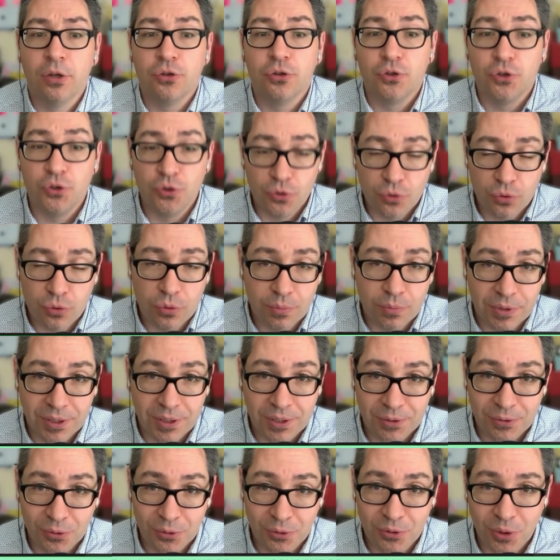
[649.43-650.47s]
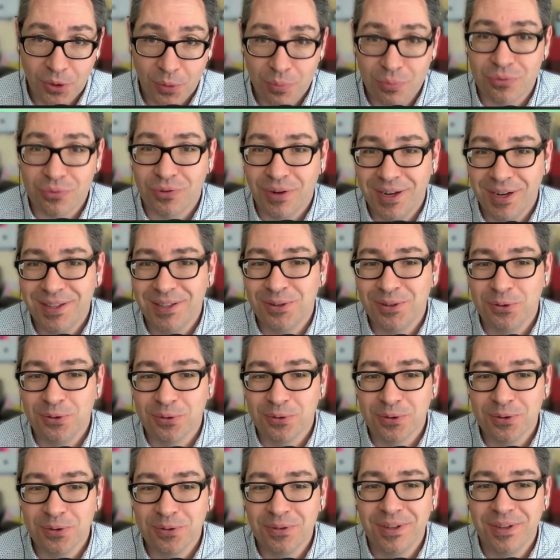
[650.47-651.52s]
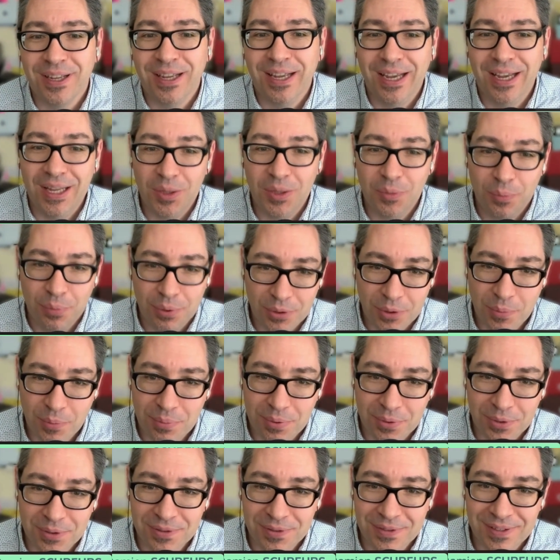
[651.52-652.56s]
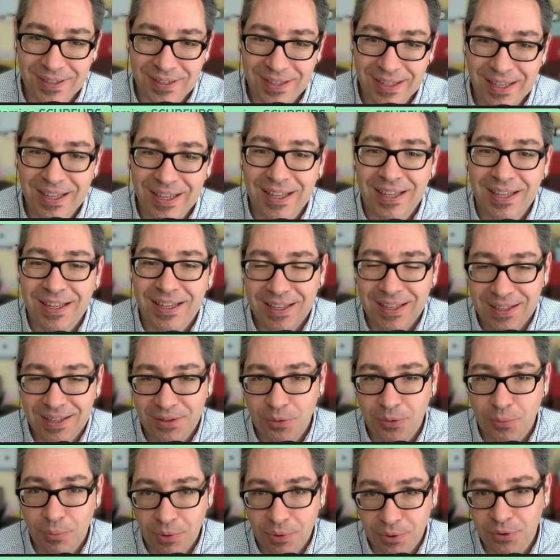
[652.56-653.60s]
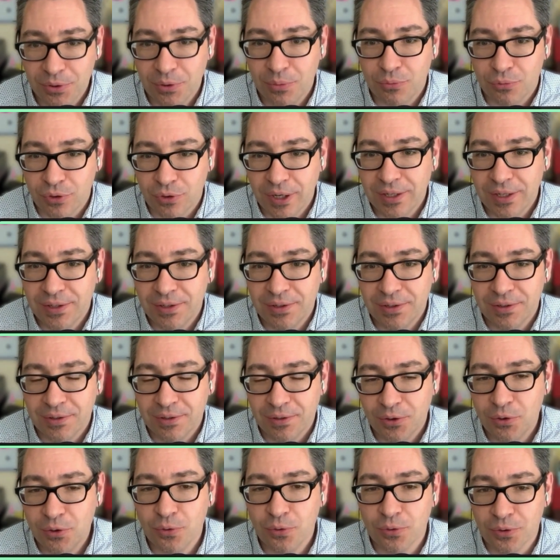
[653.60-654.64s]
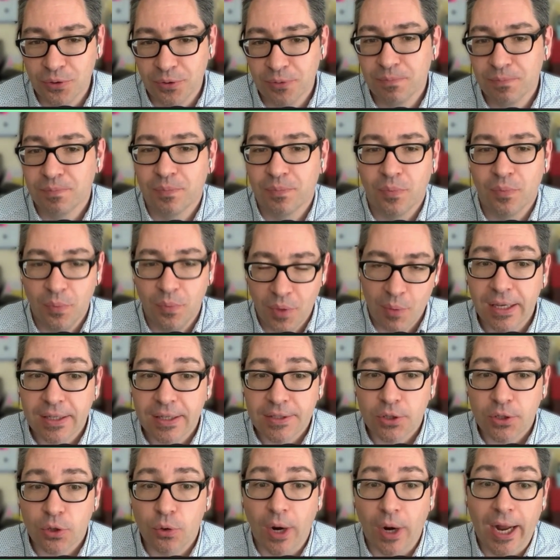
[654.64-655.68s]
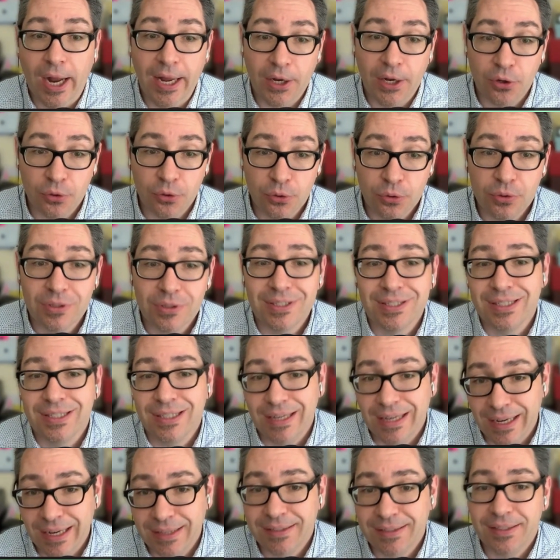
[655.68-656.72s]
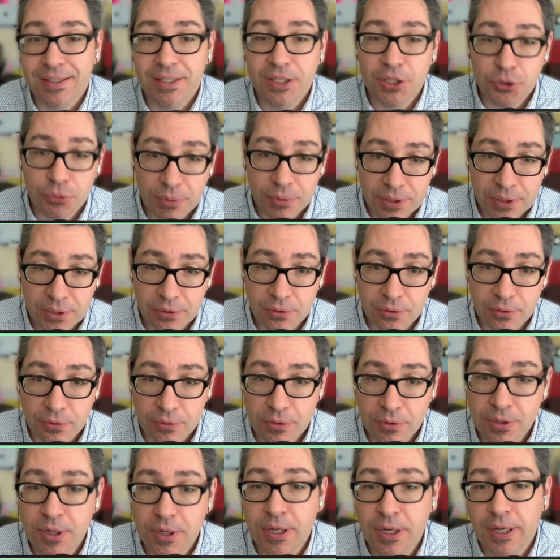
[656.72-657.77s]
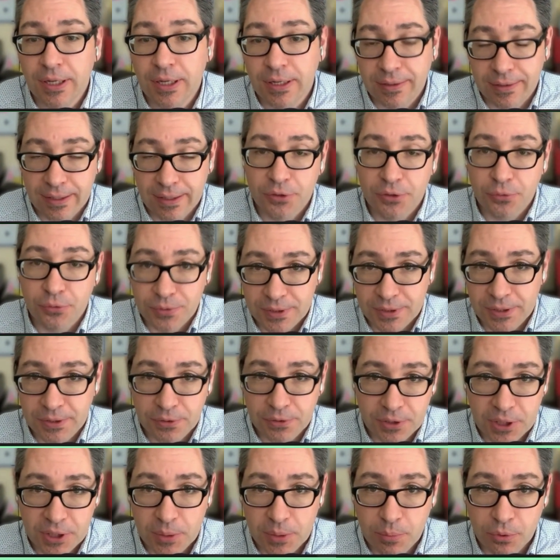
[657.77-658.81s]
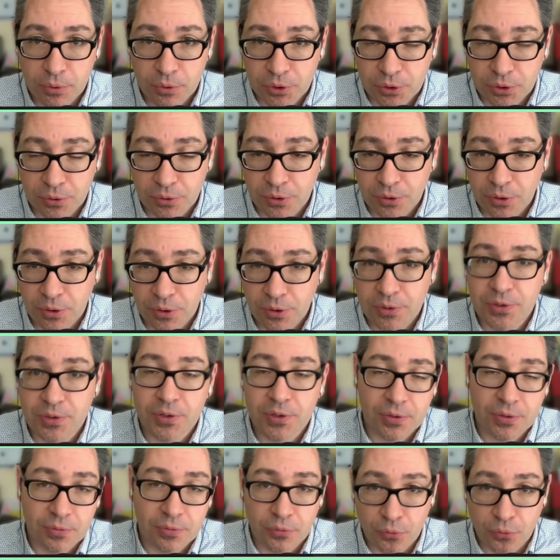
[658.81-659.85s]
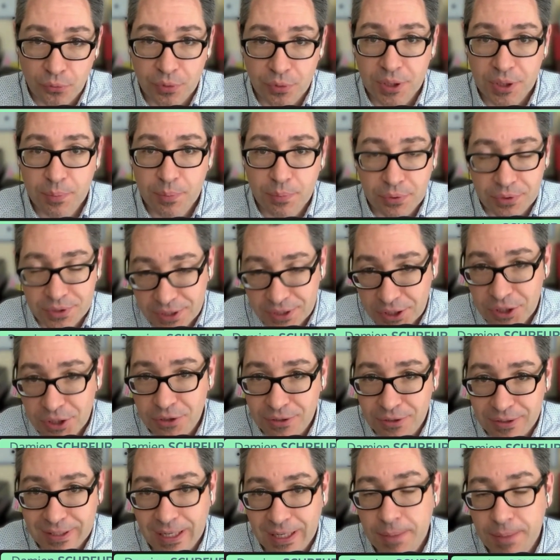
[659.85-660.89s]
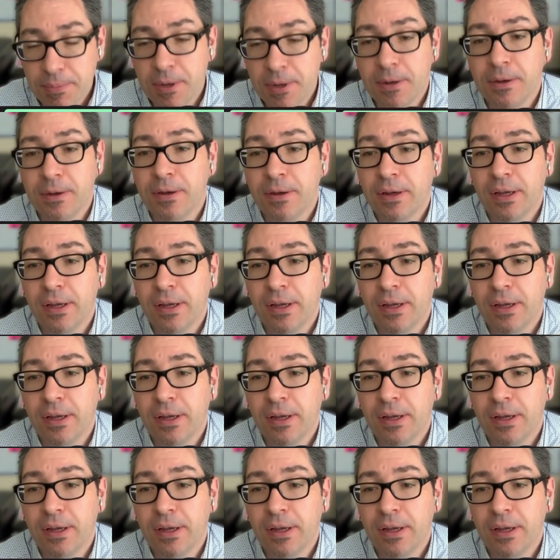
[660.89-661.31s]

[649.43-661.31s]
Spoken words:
Zoom in the top right corner, and PowerPoint in the bottom right corner. So I could select each window, then using the keyboard shortcuts, reposition them,